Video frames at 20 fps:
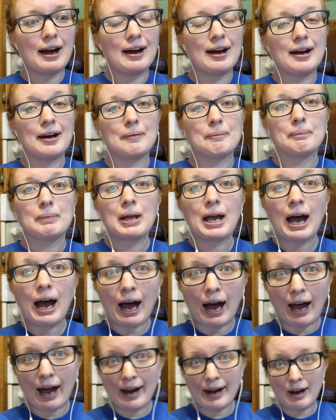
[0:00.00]
I
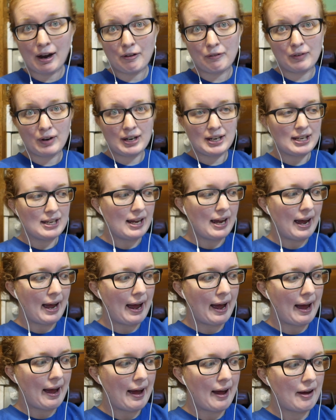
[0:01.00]
already
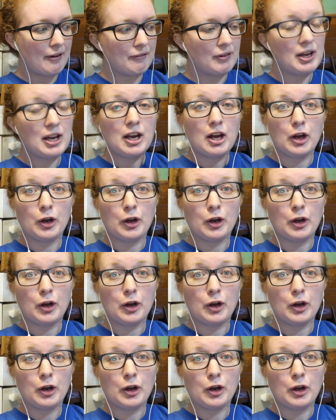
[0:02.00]
have